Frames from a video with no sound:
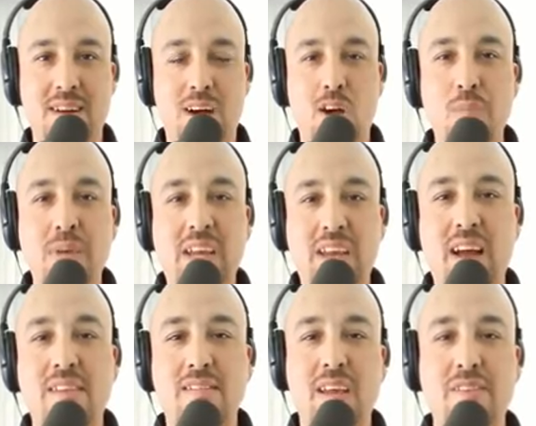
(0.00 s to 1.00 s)
All
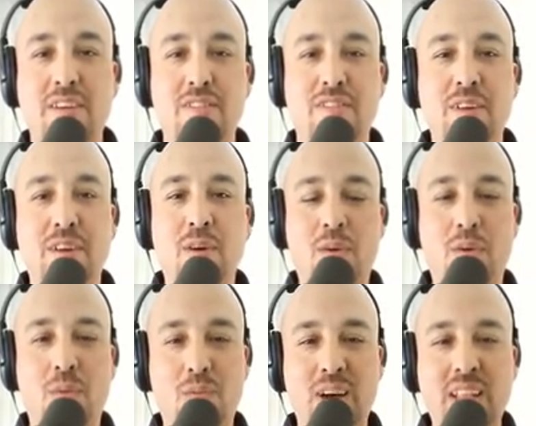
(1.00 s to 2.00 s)
because of his
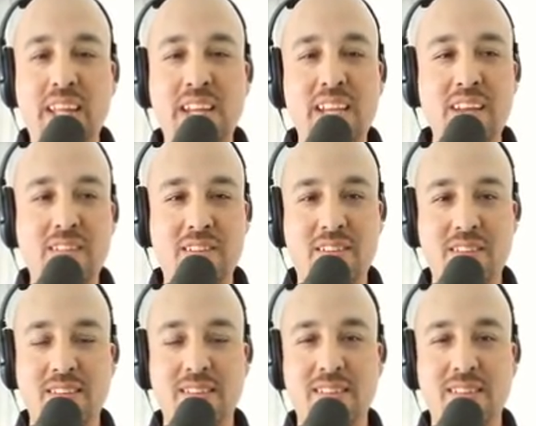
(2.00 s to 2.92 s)
willingness,